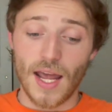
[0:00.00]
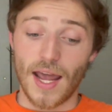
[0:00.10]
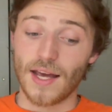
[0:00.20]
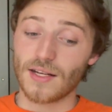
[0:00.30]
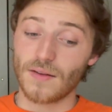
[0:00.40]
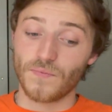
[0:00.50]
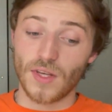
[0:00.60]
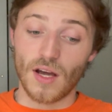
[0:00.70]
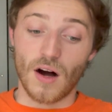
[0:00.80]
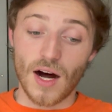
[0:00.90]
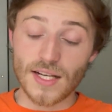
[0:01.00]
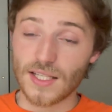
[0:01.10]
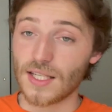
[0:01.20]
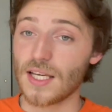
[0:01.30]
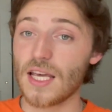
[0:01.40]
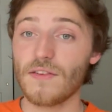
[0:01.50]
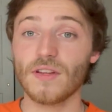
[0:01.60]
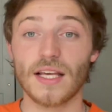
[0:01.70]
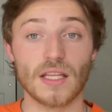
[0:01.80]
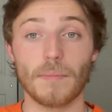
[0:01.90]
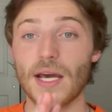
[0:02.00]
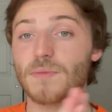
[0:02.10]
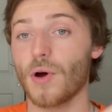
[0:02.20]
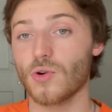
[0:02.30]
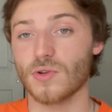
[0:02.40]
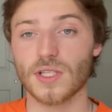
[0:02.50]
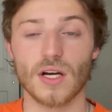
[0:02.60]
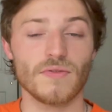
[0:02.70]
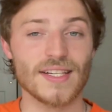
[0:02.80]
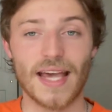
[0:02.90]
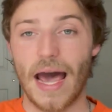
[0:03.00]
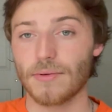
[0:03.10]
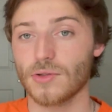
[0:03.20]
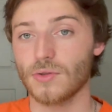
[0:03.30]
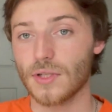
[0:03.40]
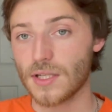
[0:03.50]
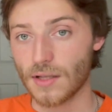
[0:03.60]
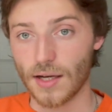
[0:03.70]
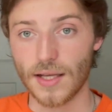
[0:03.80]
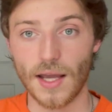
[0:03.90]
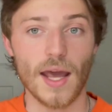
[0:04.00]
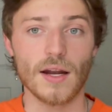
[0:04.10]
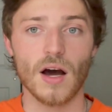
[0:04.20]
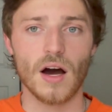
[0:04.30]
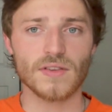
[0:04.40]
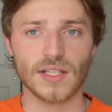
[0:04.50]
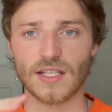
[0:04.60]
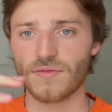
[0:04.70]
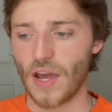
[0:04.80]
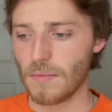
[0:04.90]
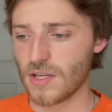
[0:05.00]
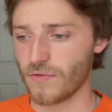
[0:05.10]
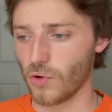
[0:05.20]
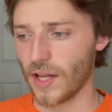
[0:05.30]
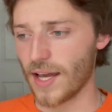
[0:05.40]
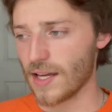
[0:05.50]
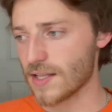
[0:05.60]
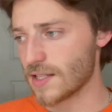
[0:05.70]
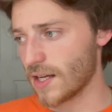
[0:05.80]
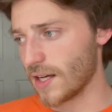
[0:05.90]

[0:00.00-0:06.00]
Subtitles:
And honestly, even like the base poetry itself is absolutely stunning, and obviously it's famous for like its